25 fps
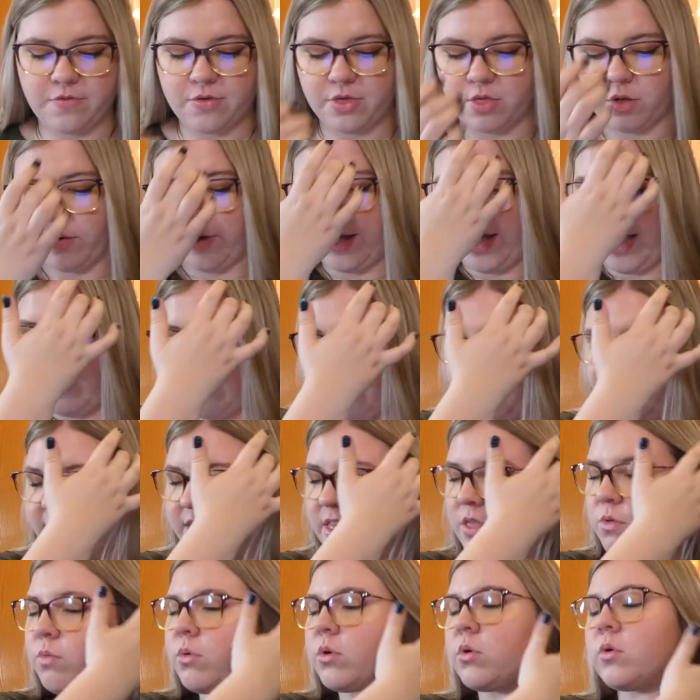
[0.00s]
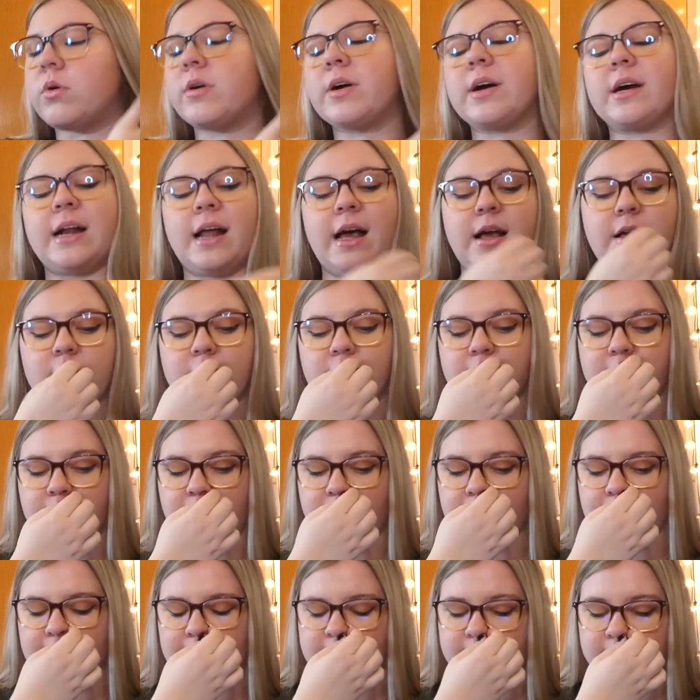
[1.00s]
So I have this one organized into
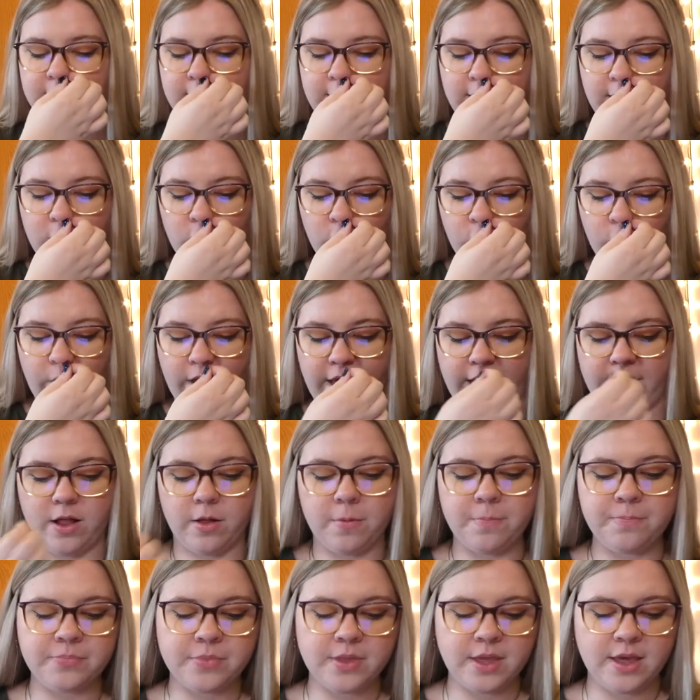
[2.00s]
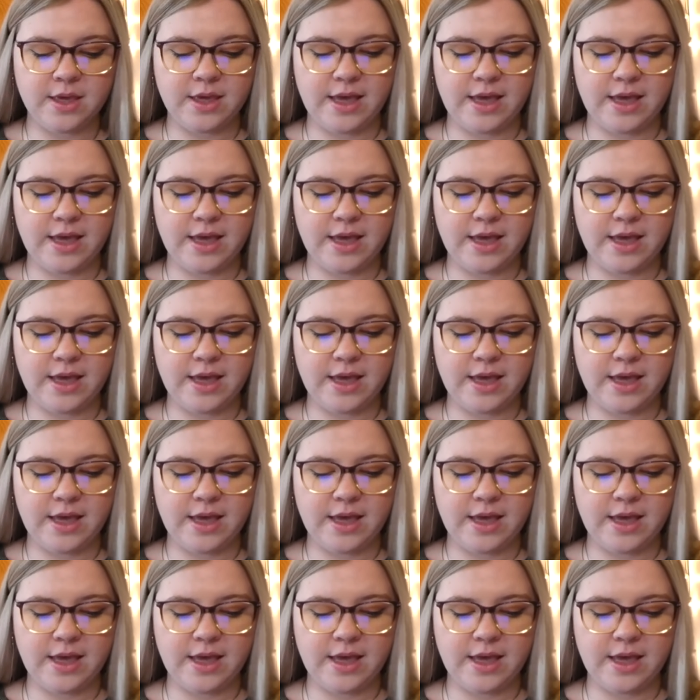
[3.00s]
sections as well.